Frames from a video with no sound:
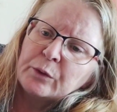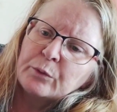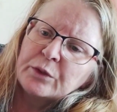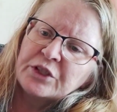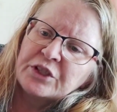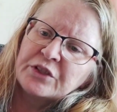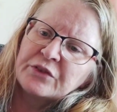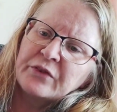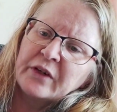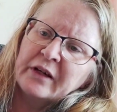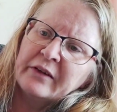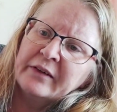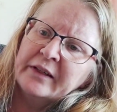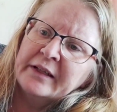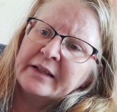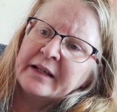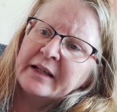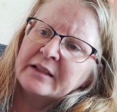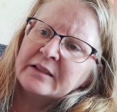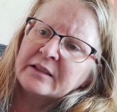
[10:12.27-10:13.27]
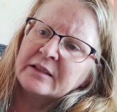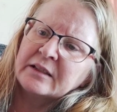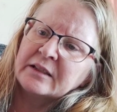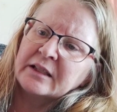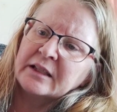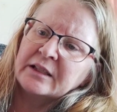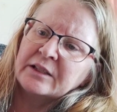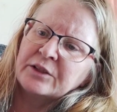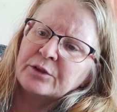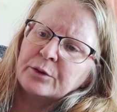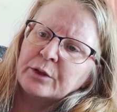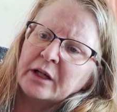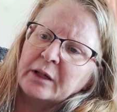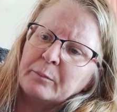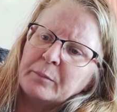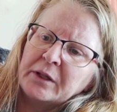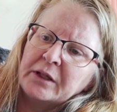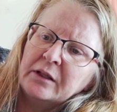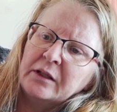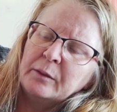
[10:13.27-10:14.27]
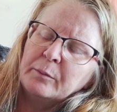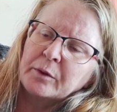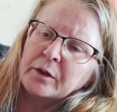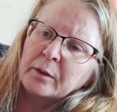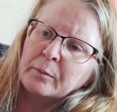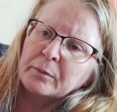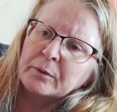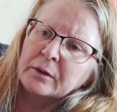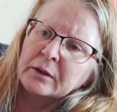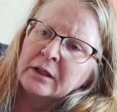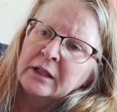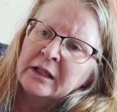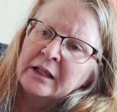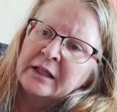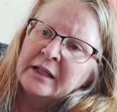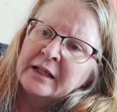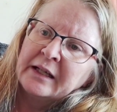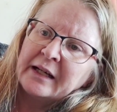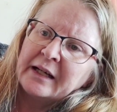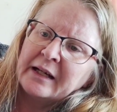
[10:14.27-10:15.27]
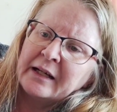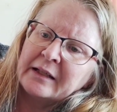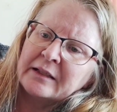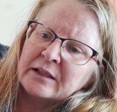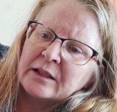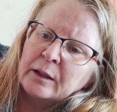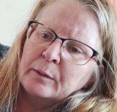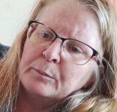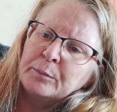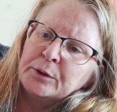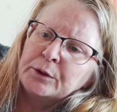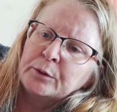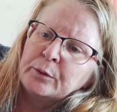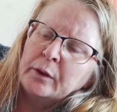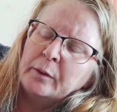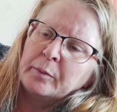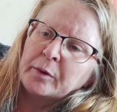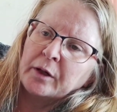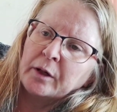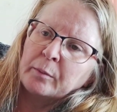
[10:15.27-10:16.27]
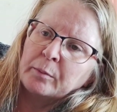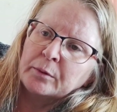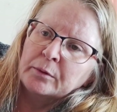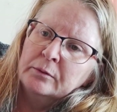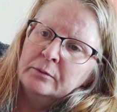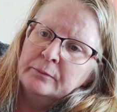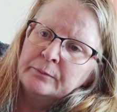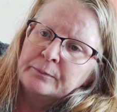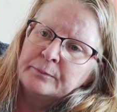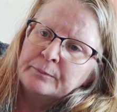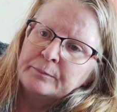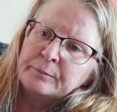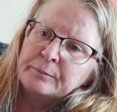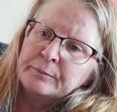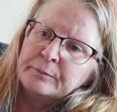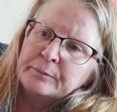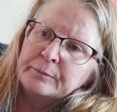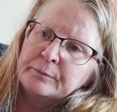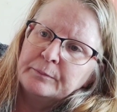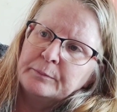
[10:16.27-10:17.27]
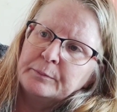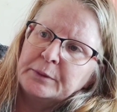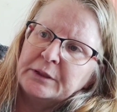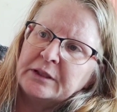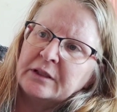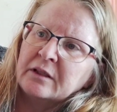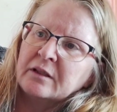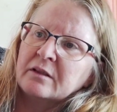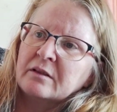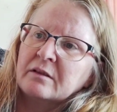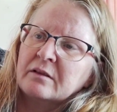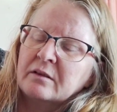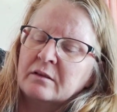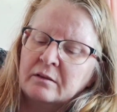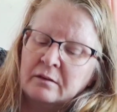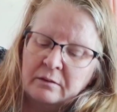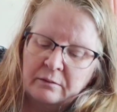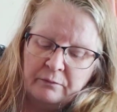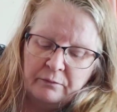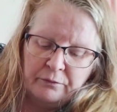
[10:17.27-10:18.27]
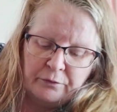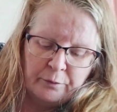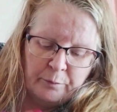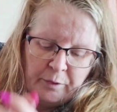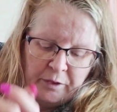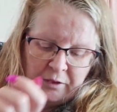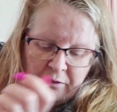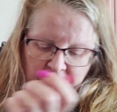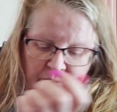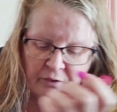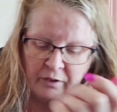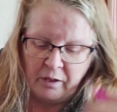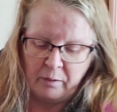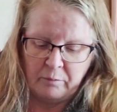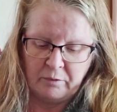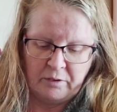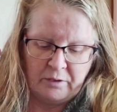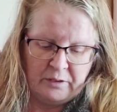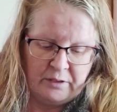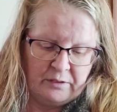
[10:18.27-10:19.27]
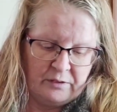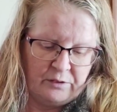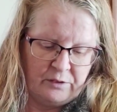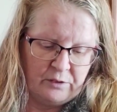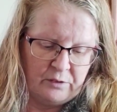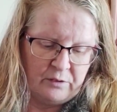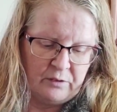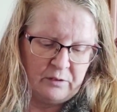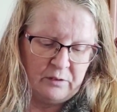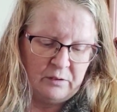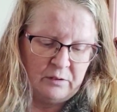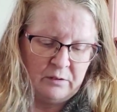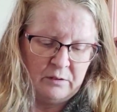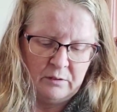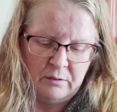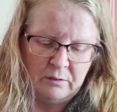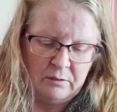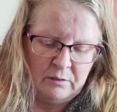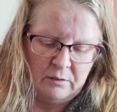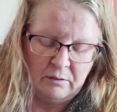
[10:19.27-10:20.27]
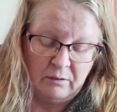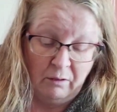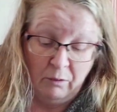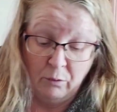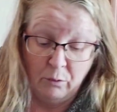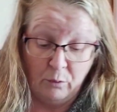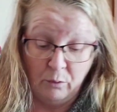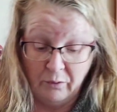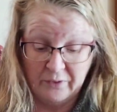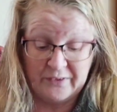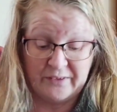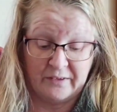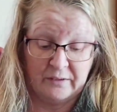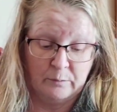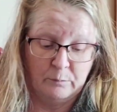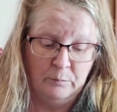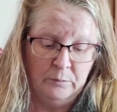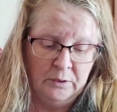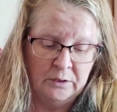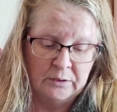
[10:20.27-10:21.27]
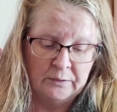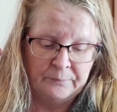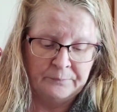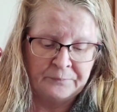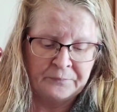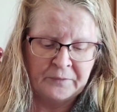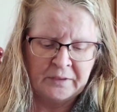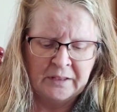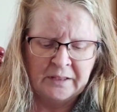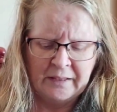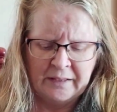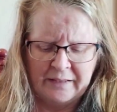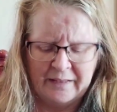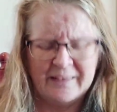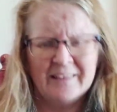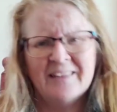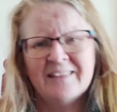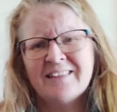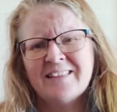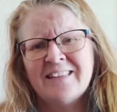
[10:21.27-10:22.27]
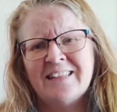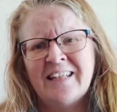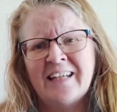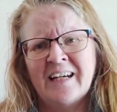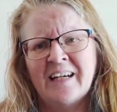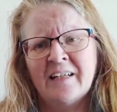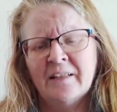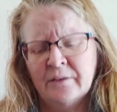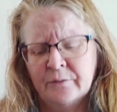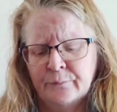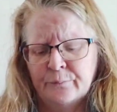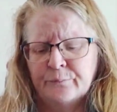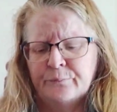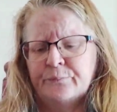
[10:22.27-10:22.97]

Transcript: which is variegated into a pinky purple and a bluey purple, because Forbidden Fiber is just awesome. I think it's Leanne,